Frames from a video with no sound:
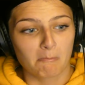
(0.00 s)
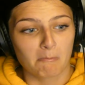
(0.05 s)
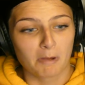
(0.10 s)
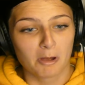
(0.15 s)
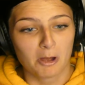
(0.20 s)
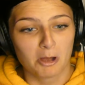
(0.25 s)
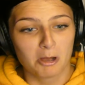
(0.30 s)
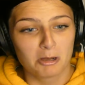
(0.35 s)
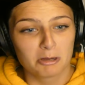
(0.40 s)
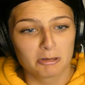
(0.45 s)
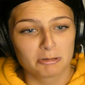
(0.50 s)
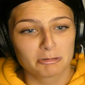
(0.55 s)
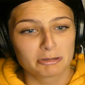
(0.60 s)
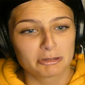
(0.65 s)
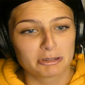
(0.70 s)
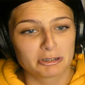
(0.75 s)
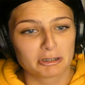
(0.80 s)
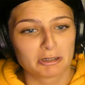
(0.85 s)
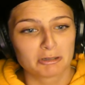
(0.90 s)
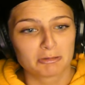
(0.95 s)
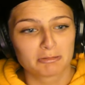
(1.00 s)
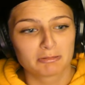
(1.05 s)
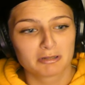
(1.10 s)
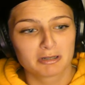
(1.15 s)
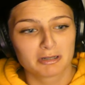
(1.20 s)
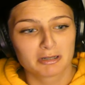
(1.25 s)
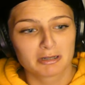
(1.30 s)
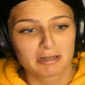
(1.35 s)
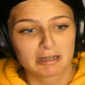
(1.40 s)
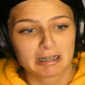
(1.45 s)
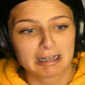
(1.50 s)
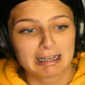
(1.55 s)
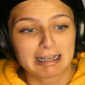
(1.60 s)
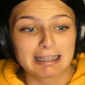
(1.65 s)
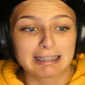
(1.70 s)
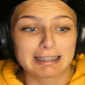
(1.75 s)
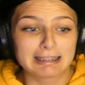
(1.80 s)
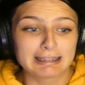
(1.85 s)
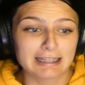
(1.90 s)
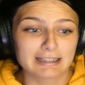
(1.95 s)
Oh, shit.
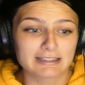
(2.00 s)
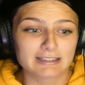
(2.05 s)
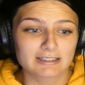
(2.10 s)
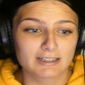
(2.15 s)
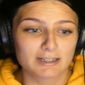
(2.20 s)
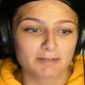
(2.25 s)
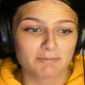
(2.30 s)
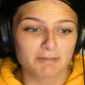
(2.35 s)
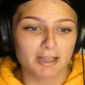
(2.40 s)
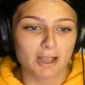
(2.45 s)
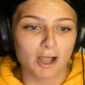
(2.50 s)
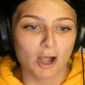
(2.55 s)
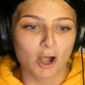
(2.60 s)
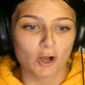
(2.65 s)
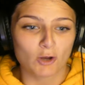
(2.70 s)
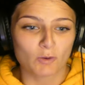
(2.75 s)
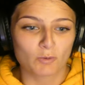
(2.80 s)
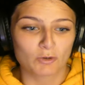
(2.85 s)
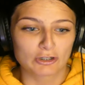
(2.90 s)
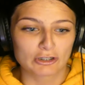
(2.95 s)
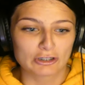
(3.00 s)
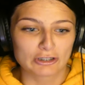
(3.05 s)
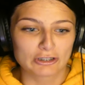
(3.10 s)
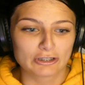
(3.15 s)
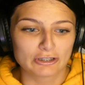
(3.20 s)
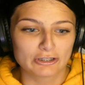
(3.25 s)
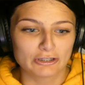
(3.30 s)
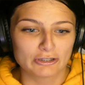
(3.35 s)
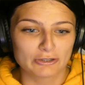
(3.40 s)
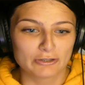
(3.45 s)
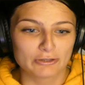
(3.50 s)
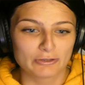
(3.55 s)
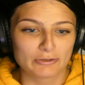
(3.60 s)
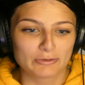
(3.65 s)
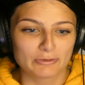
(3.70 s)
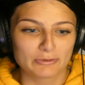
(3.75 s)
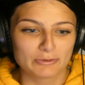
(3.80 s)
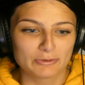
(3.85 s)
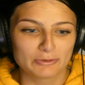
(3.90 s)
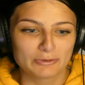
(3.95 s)
That's gonna be awkward
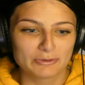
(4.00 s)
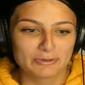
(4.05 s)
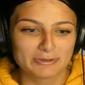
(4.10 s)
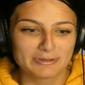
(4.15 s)
to...